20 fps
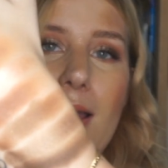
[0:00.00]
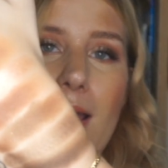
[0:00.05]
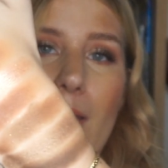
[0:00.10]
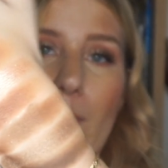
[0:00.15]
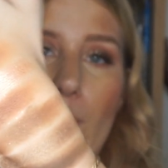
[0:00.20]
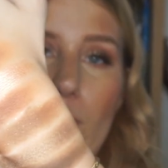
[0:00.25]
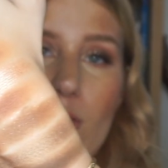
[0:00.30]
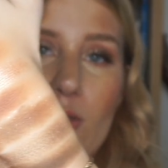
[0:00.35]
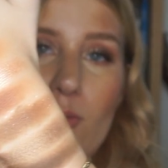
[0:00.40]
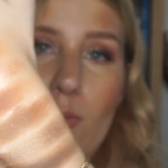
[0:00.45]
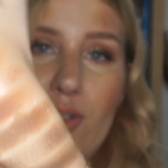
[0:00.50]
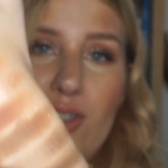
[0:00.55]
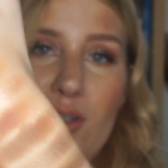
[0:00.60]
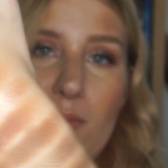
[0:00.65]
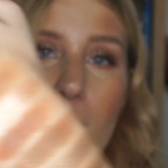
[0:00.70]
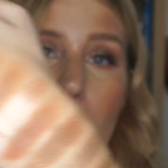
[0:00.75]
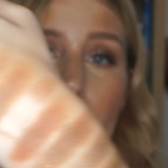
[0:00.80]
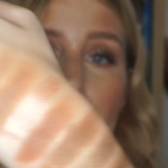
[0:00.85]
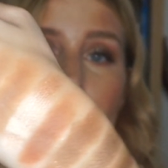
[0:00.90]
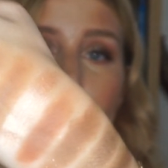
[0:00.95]
when you swatch them
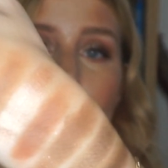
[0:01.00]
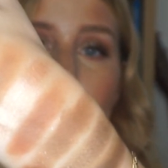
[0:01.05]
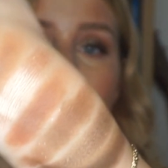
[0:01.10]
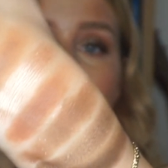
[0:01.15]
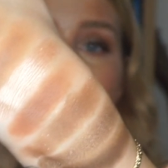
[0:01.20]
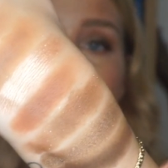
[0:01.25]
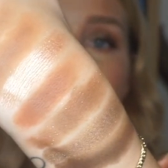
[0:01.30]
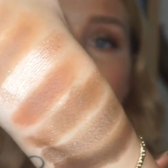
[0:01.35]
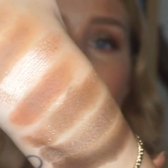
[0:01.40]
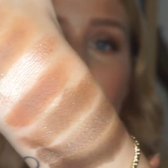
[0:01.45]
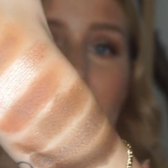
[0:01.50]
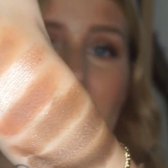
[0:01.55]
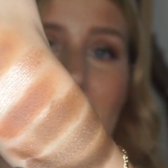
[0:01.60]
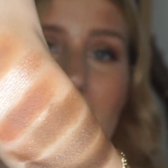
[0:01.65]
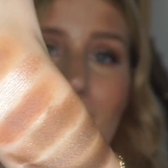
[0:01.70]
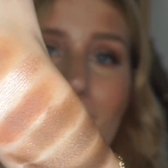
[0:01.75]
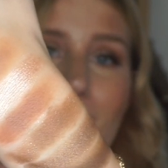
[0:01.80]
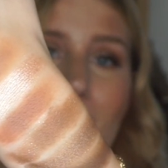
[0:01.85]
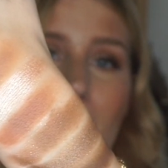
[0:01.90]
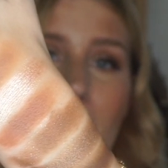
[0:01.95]
out or on the eyes.
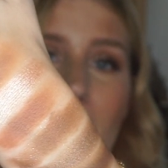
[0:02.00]
I feel